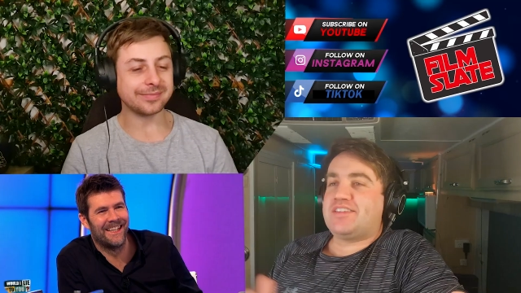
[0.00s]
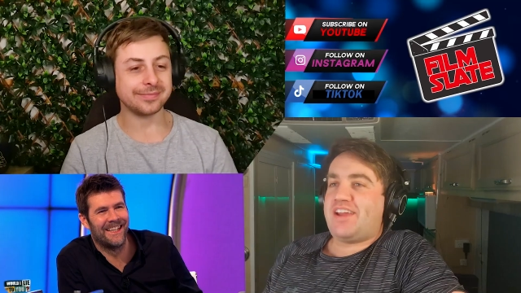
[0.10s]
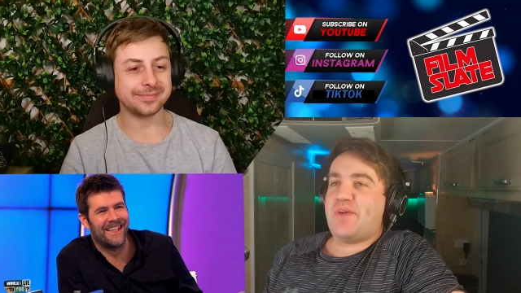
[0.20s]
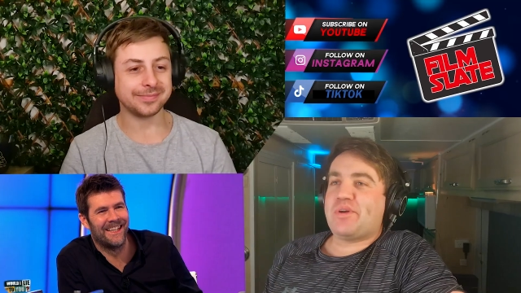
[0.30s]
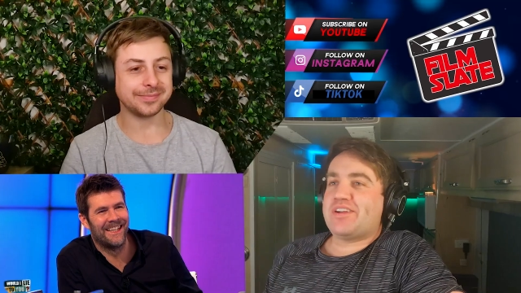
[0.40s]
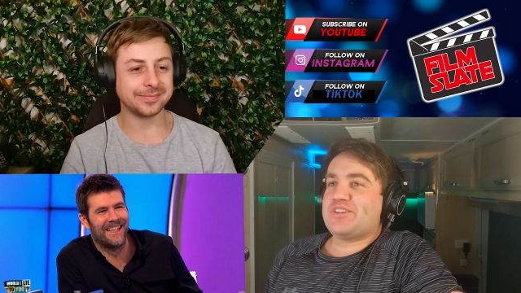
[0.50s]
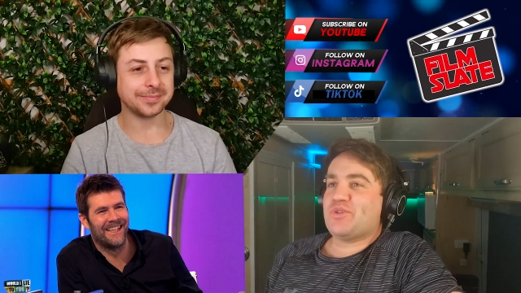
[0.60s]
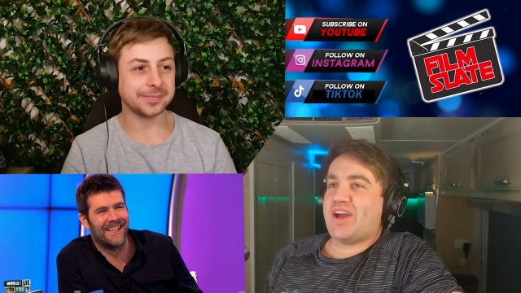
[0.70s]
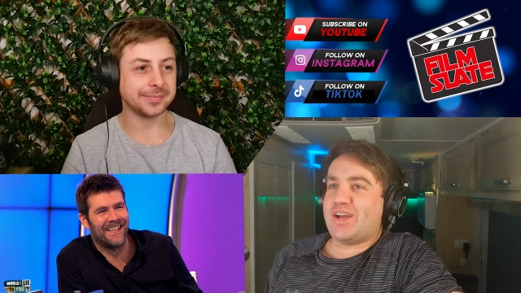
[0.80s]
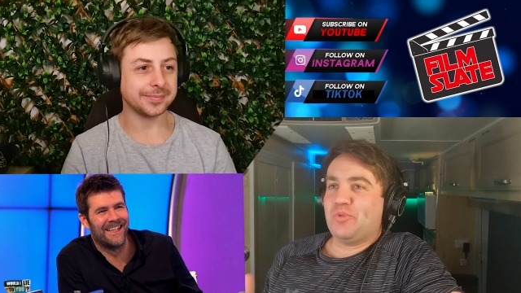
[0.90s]
Speaker 1: today we're going to do
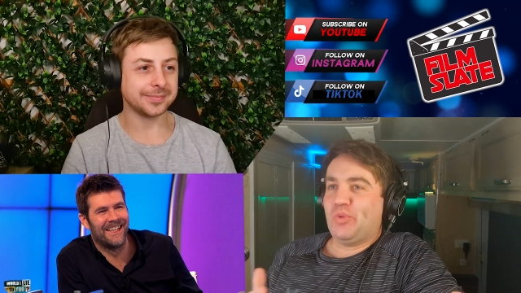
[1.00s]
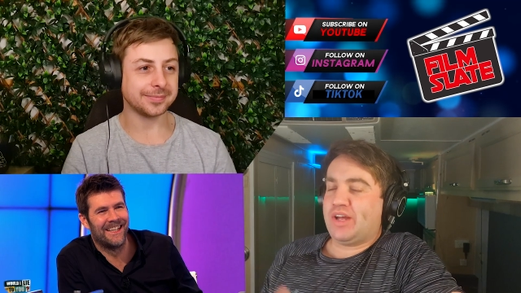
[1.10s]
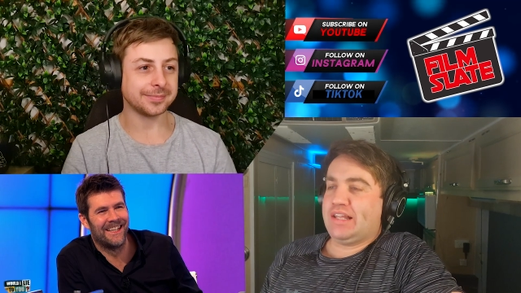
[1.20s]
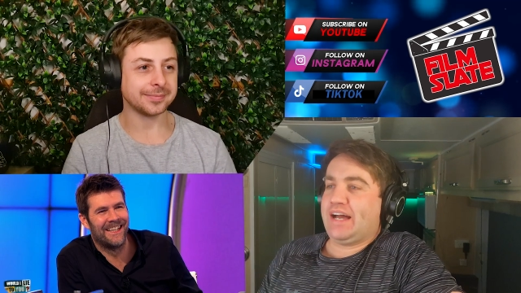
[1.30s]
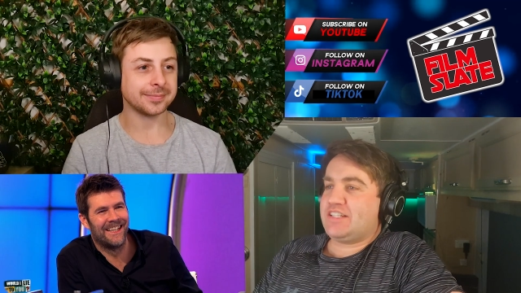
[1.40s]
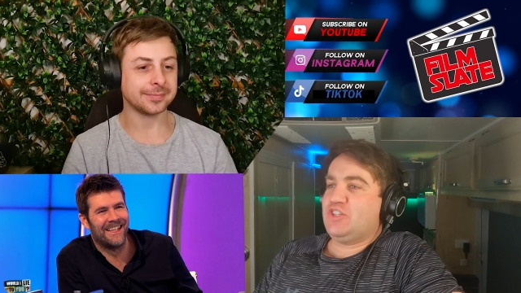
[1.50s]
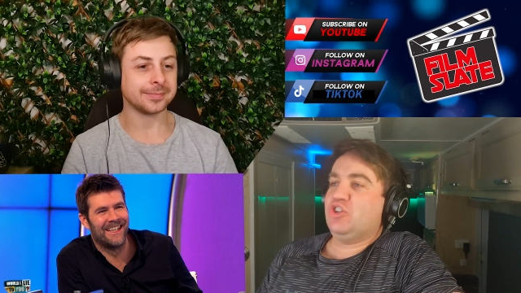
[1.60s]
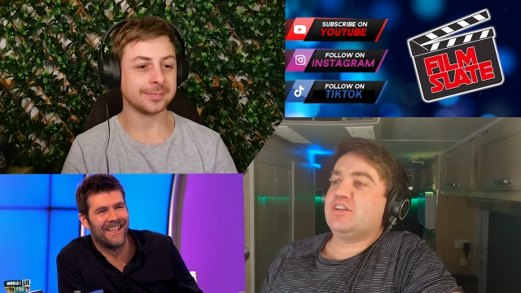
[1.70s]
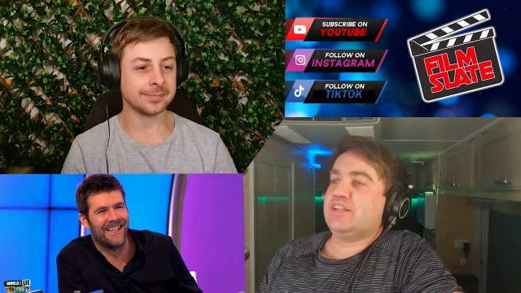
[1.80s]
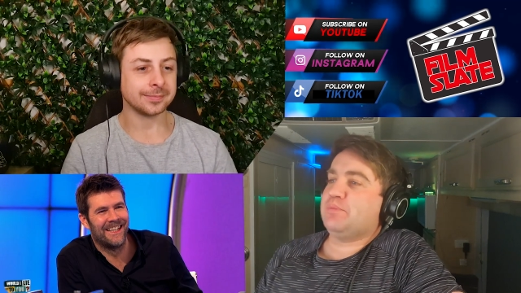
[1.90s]
a Would I Lie to You
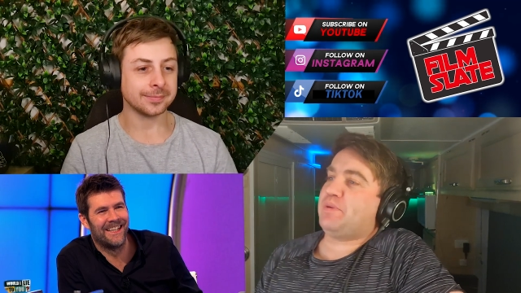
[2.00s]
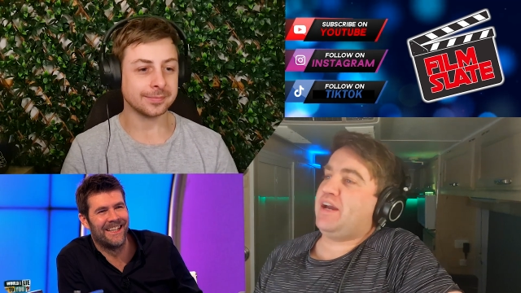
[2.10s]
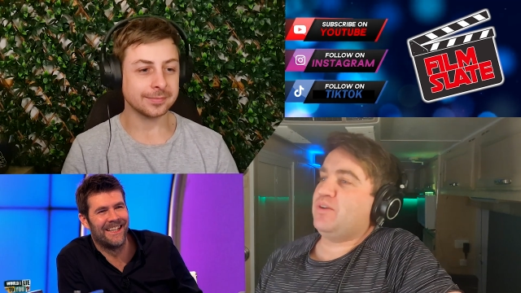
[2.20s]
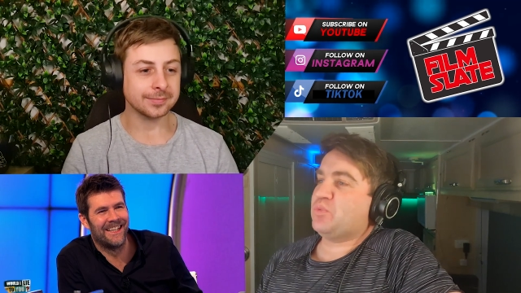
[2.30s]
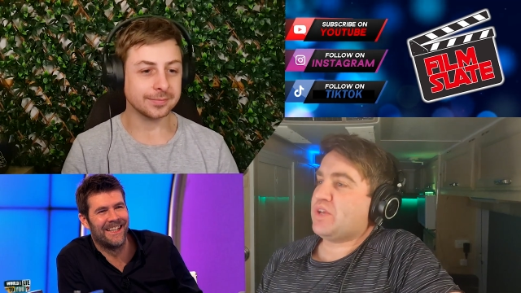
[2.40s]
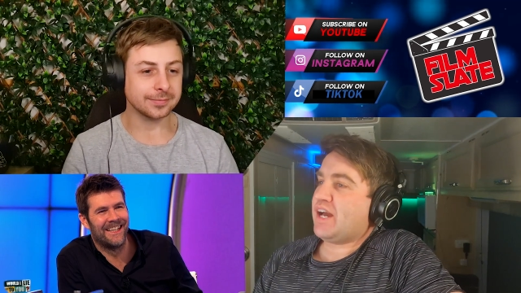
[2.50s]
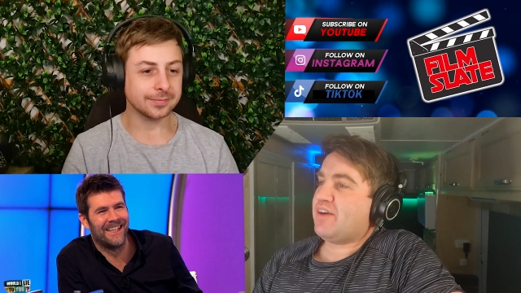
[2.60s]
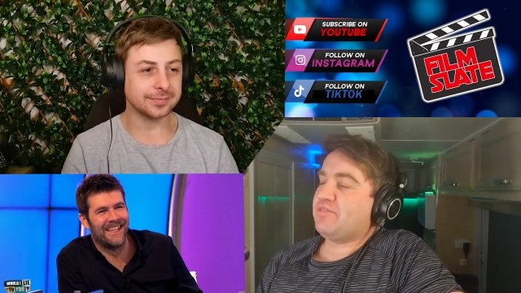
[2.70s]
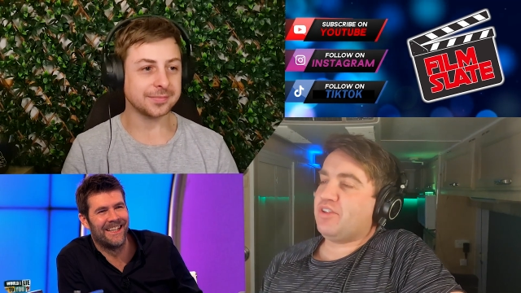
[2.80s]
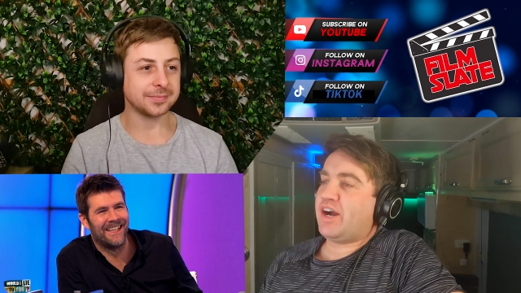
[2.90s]
clip, and we
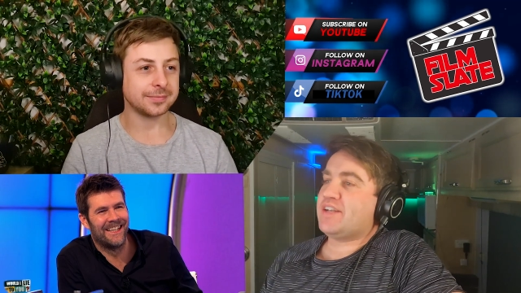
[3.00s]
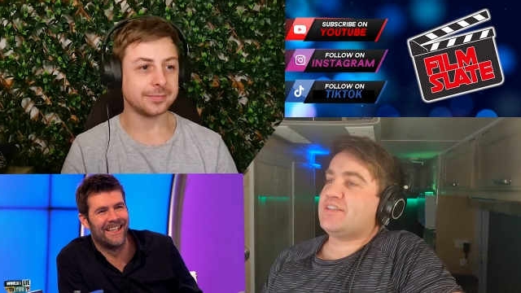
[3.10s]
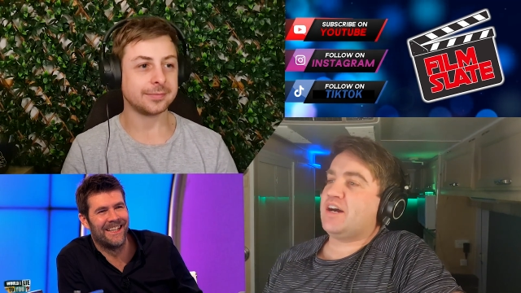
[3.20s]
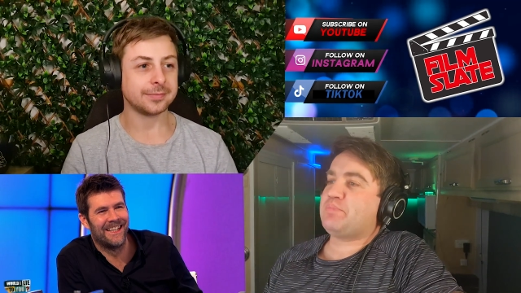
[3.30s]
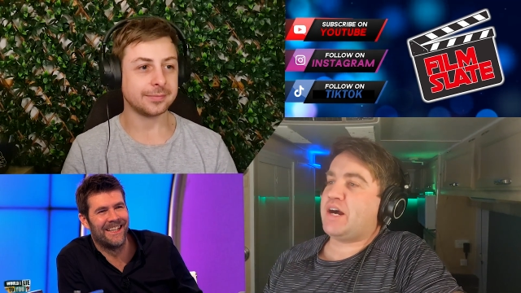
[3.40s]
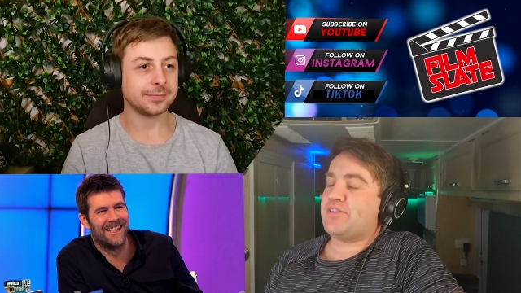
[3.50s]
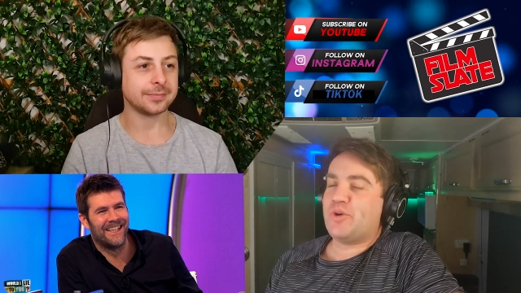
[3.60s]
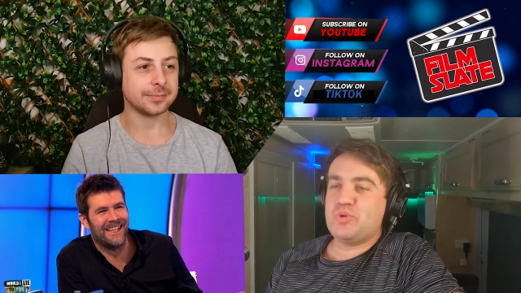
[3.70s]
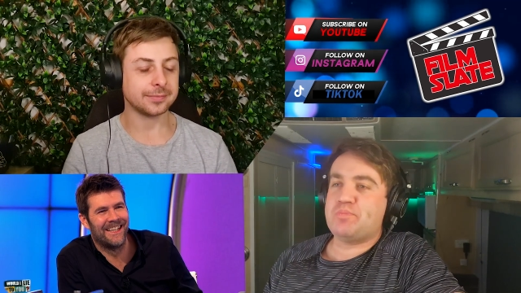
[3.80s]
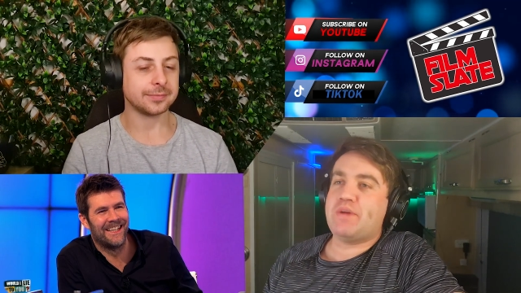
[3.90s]
have lined up our
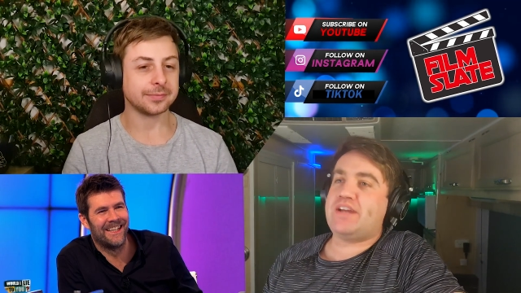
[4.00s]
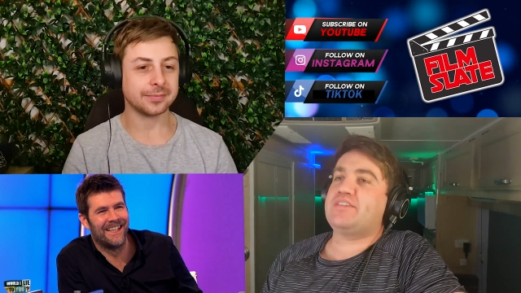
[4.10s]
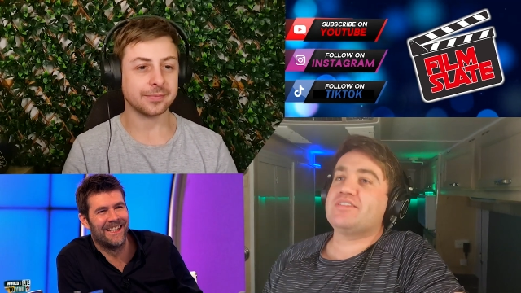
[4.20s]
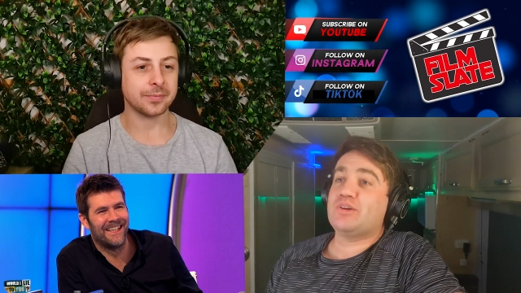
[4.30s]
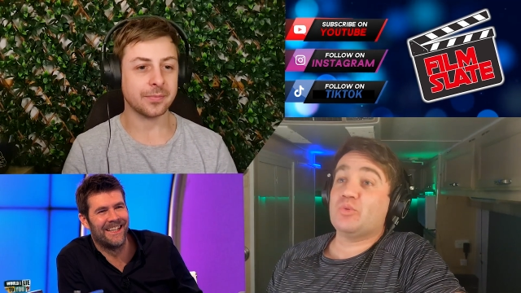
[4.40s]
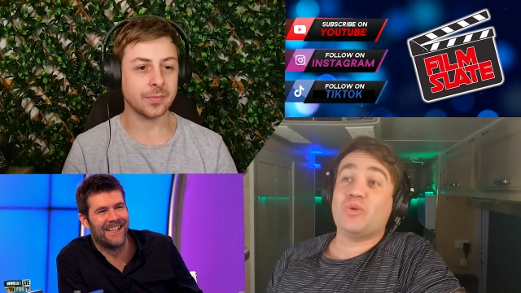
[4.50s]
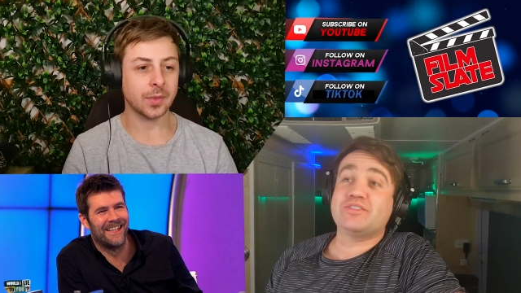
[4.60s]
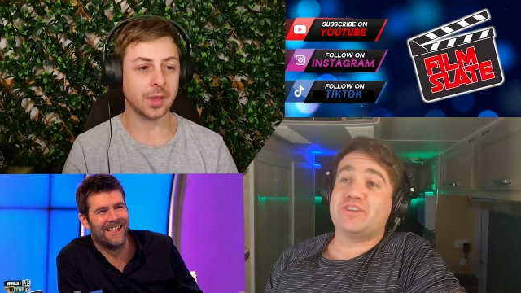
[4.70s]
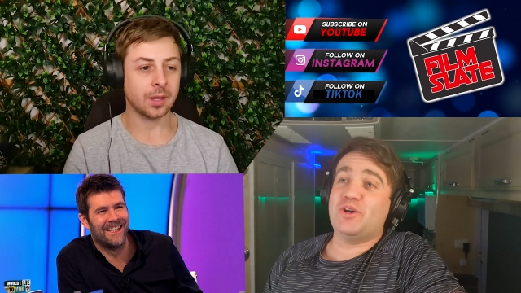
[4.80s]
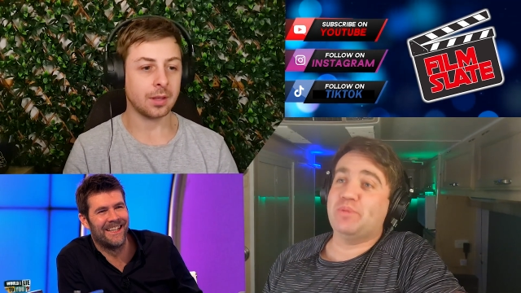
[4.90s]
old mate, Rhod
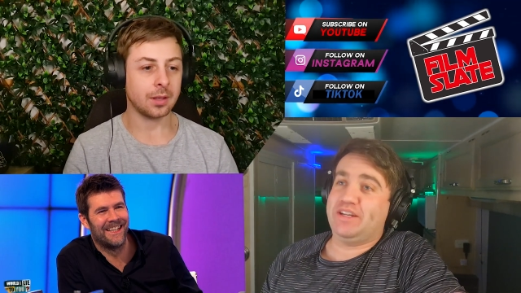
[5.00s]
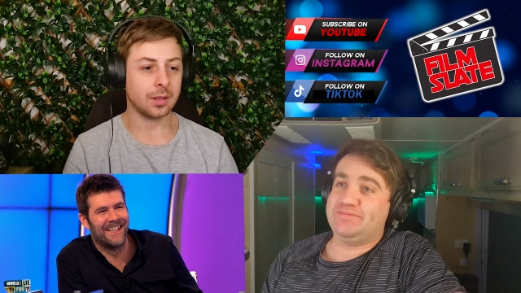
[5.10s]
Gilbert.